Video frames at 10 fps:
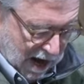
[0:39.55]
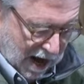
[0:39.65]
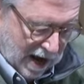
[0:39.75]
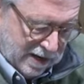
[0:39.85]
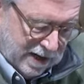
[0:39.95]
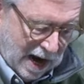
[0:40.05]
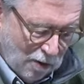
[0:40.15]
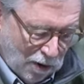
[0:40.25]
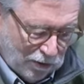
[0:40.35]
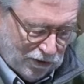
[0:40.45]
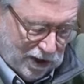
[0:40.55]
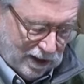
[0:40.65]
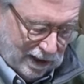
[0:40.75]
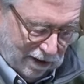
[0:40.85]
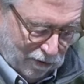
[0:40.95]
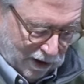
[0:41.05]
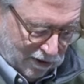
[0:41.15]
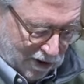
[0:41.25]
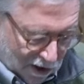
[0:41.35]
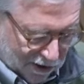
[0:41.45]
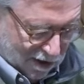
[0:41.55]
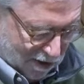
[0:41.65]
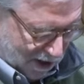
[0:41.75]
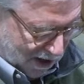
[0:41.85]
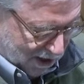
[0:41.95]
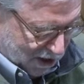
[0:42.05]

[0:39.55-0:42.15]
and now holds the Leverett Saltonstall